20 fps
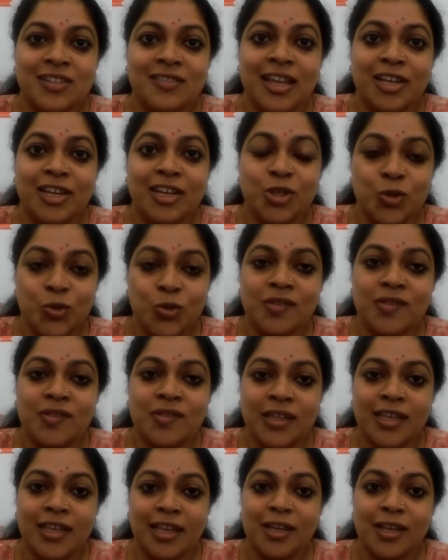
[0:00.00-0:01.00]
that you
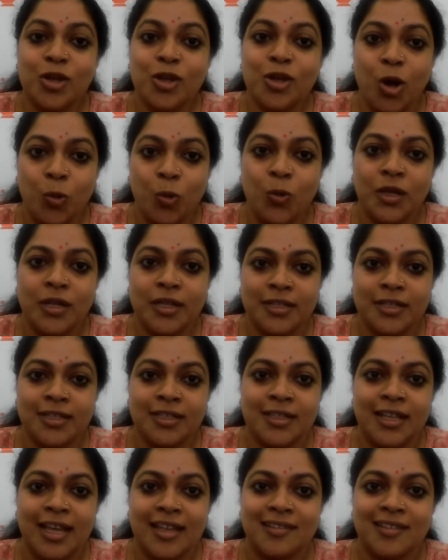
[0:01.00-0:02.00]
see in your work
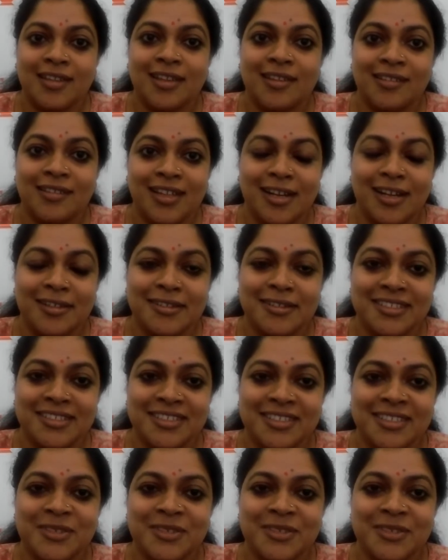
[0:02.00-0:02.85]
as a consultant.